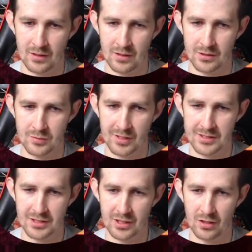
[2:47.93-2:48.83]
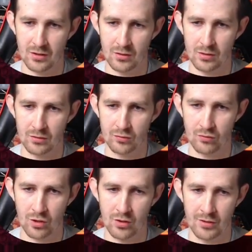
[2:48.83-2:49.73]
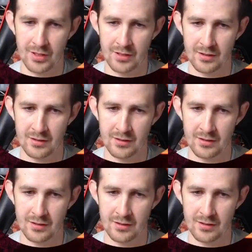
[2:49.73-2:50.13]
So we get to go Ronin.